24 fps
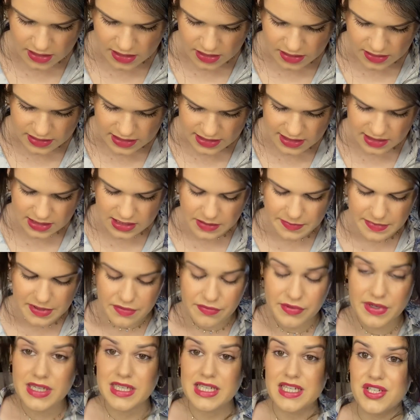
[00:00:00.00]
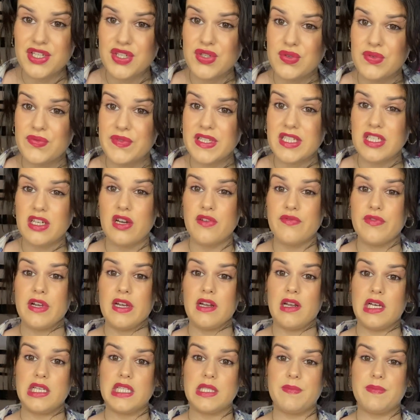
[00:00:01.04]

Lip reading: This is going to be a really short video, I've realised,